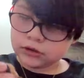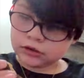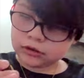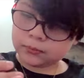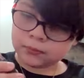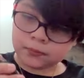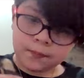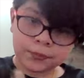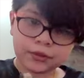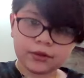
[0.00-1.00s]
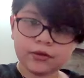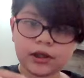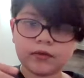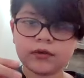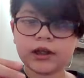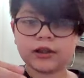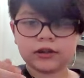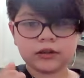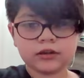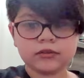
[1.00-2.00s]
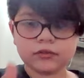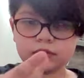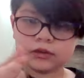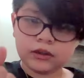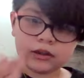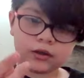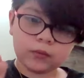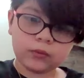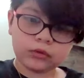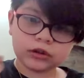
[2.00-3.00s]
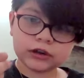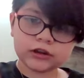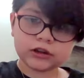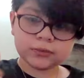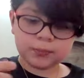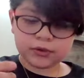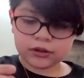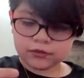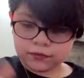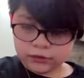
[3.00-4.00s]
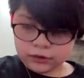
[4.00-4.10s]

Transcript: um, you have like orange puff